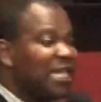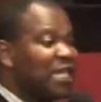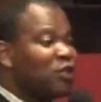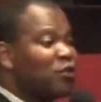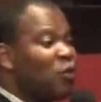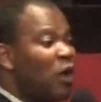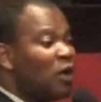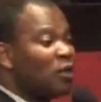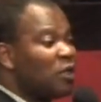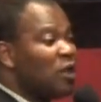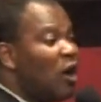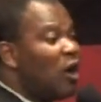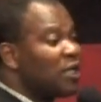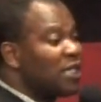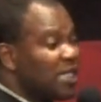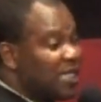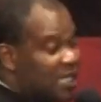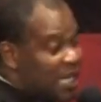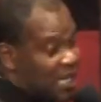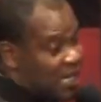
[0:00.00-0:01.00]
is what God
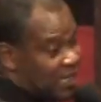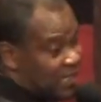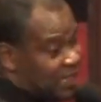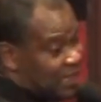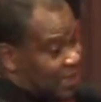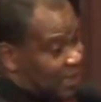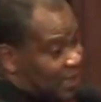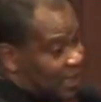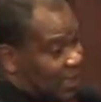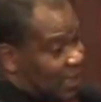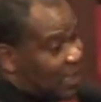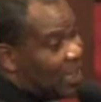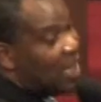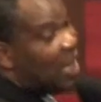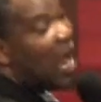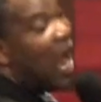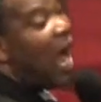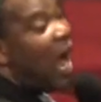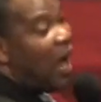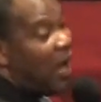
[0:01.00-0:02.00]
says they
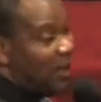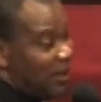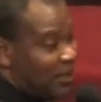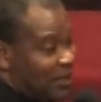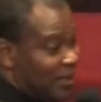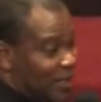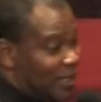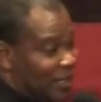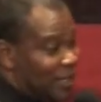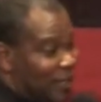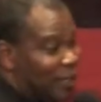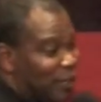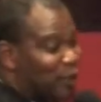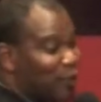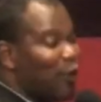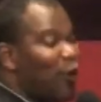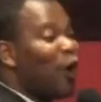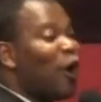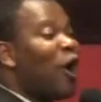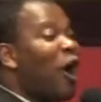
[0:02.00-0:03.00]
are.
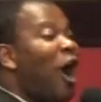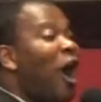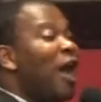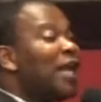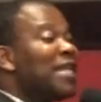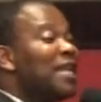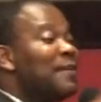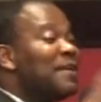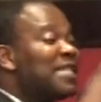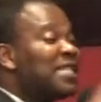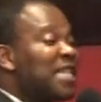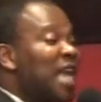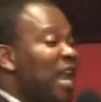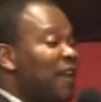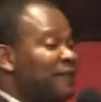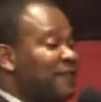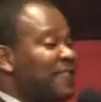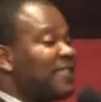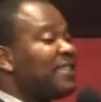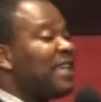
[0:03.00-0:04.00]
So God
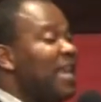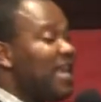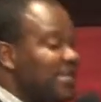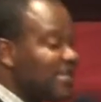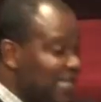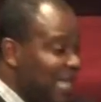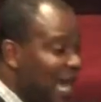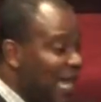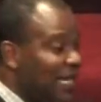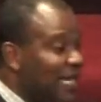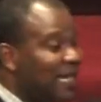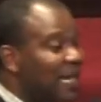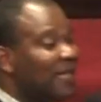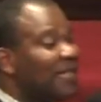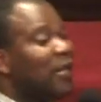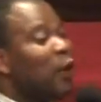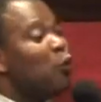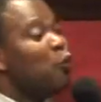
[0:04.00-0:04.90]
himself says that the